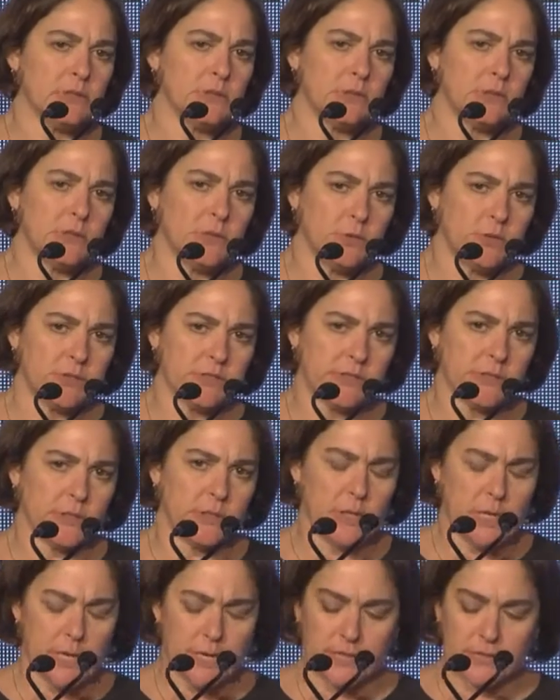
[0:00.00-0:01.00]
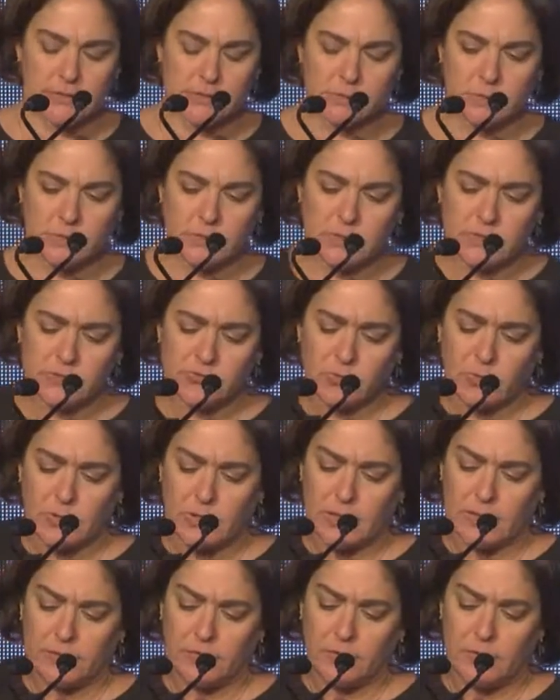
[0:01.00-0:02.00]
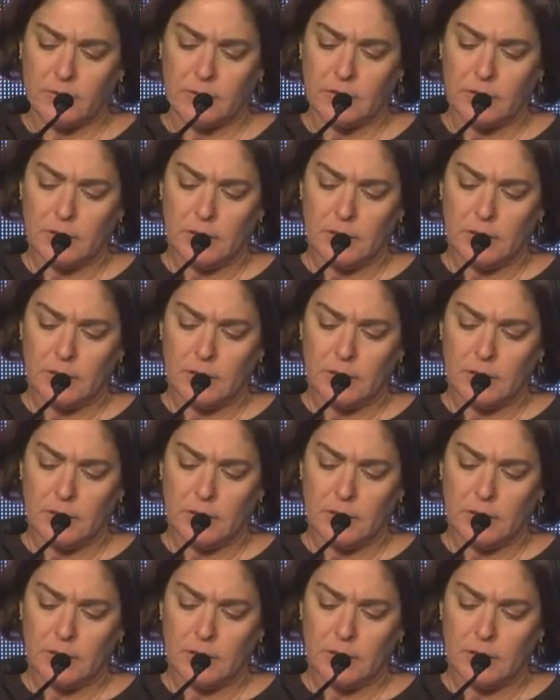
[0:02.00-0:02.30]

to the U.S. alliance with Israel, and I think